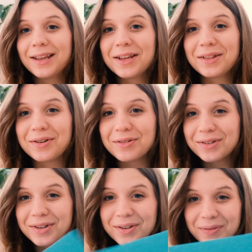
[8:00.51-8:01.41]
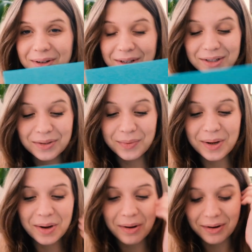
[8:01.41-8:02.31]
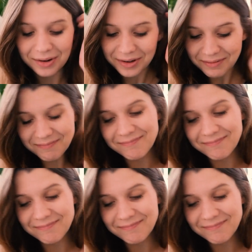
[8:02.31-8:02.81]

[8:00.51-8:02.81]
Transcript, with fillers: and there's a really sweet card.